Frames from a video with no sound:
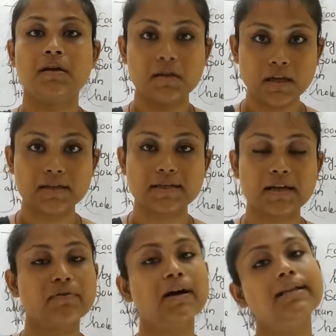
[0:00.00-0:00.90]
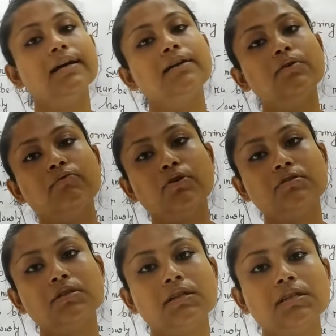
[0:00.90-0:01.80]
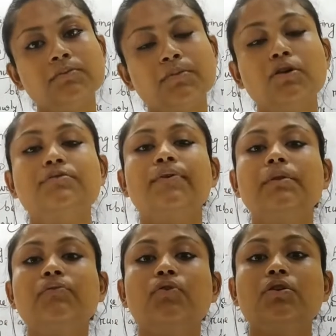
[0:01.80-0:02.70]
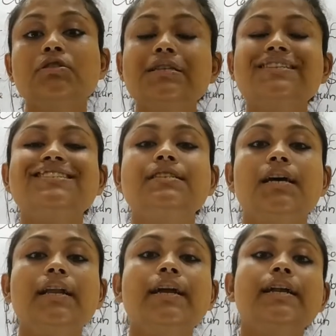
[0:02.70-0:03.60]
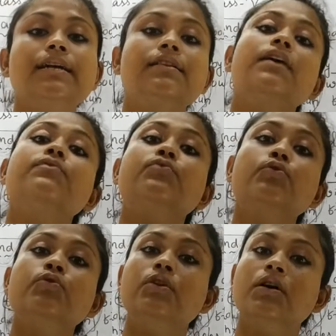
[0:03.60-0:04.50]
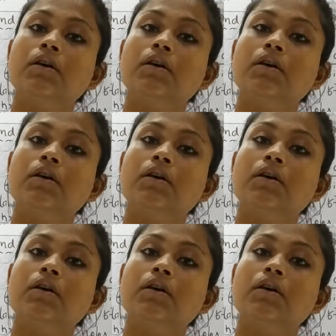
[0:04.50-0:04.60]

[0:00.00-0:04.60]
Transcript: Yes, and why they are doing photosynthesis? Because from the photosynthesis they are getting their food.